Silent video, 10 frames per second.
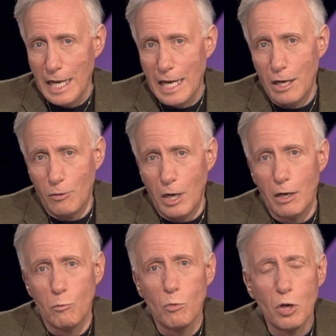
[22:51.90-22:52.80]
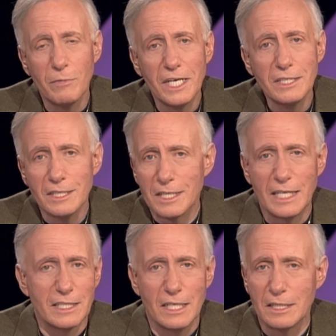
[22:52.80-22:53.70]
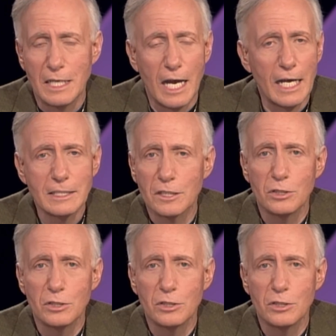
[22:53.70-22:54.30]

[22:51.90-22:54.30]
how a woman that did not